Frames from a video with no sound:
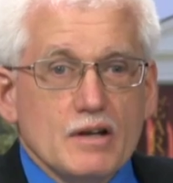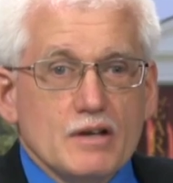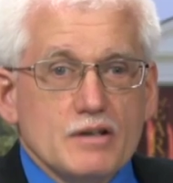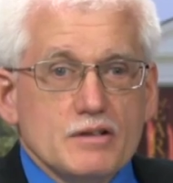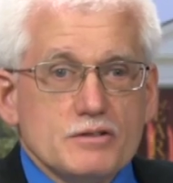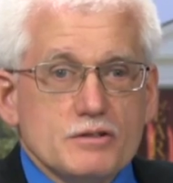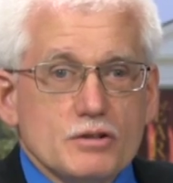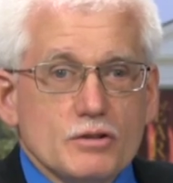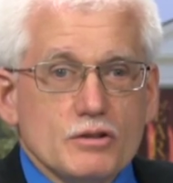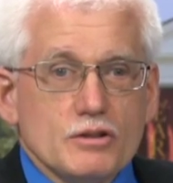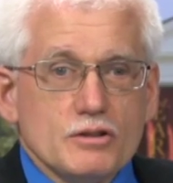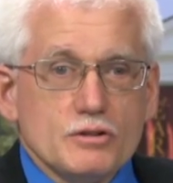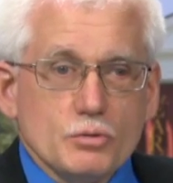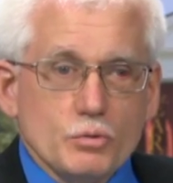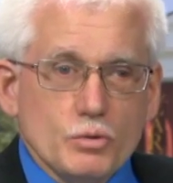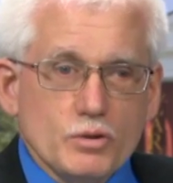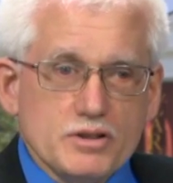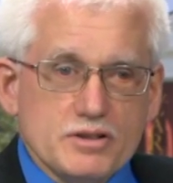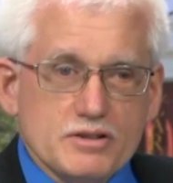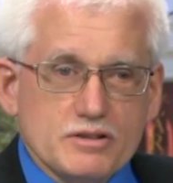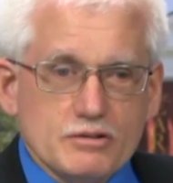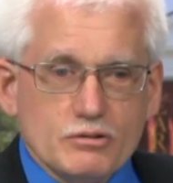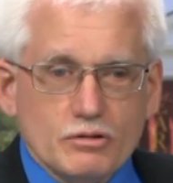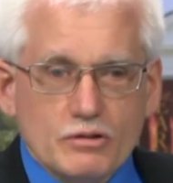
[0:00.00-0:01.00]
So right. the
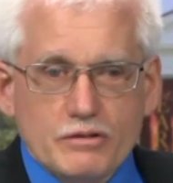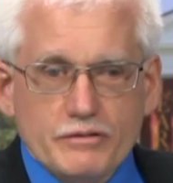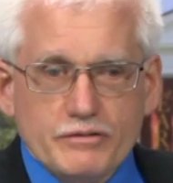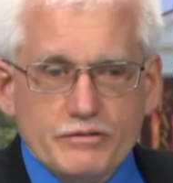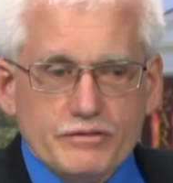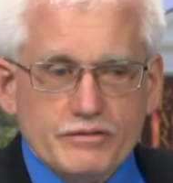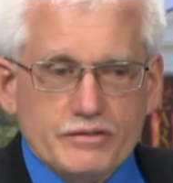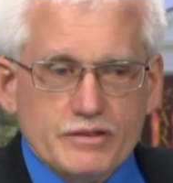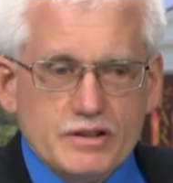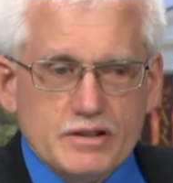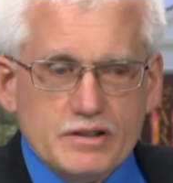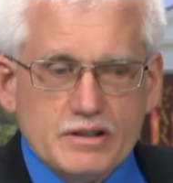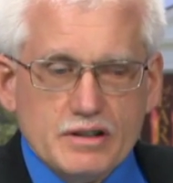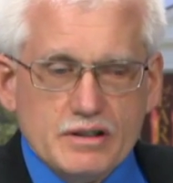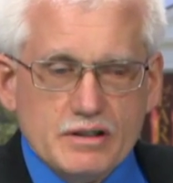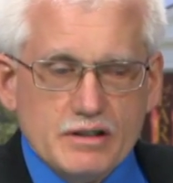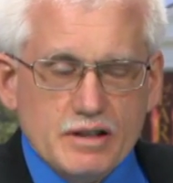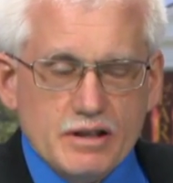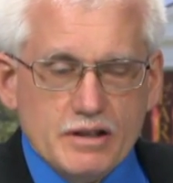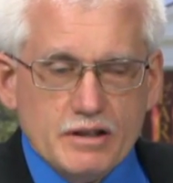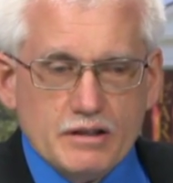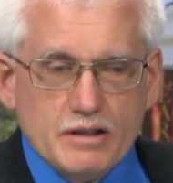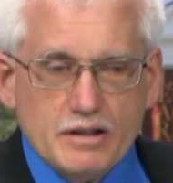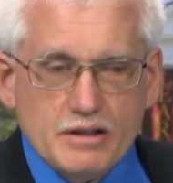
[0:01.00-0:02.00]
twist sort of it,
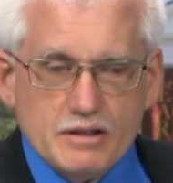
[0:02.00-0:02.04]
it,